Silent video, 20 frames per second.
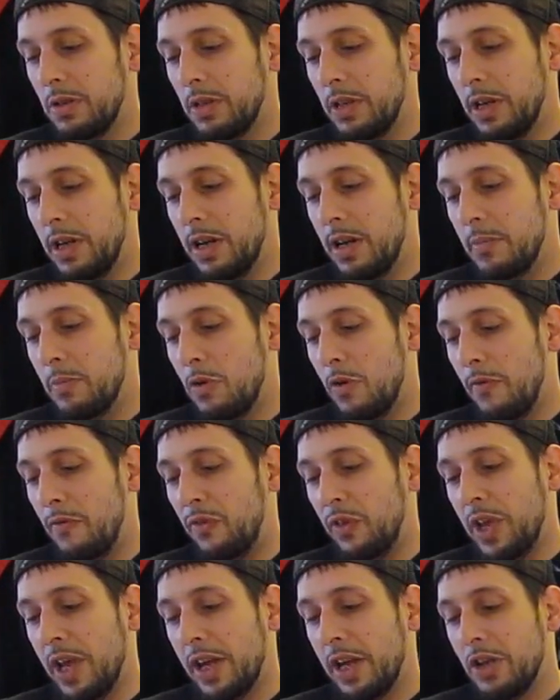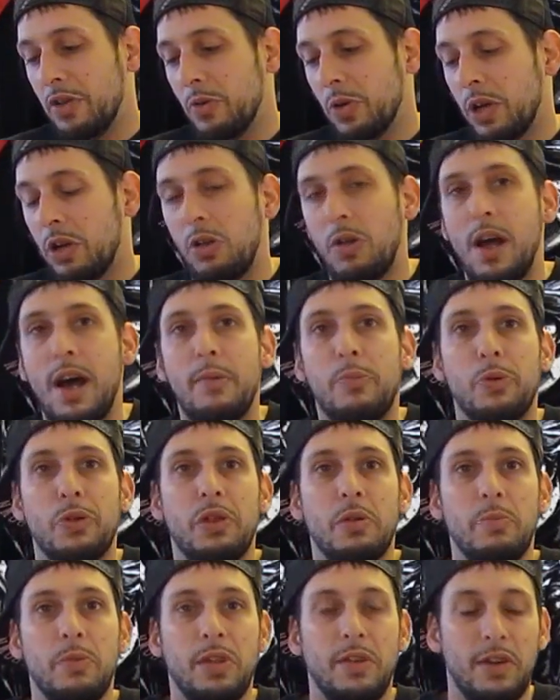Um, hopefully I can do a collab
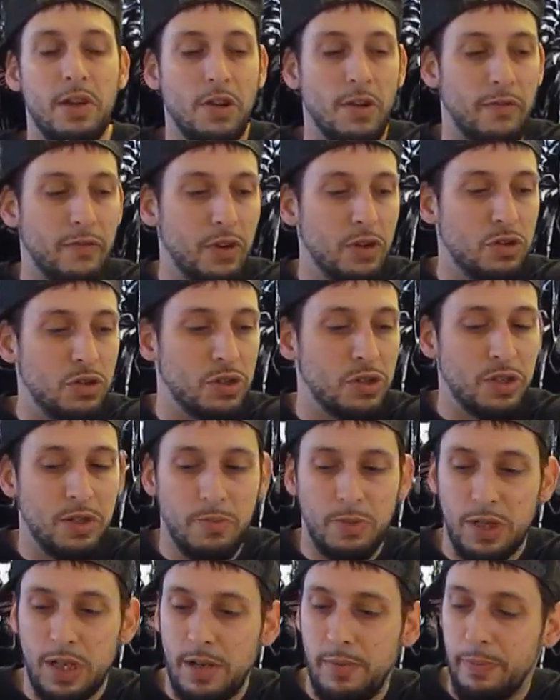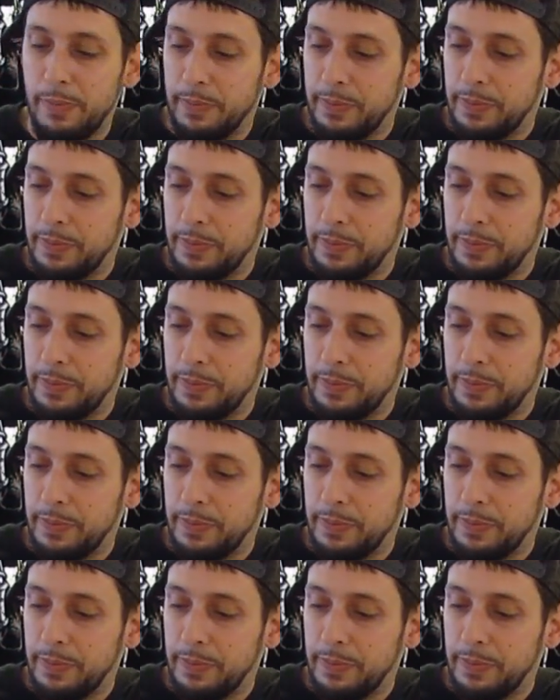with him in the near future sometime.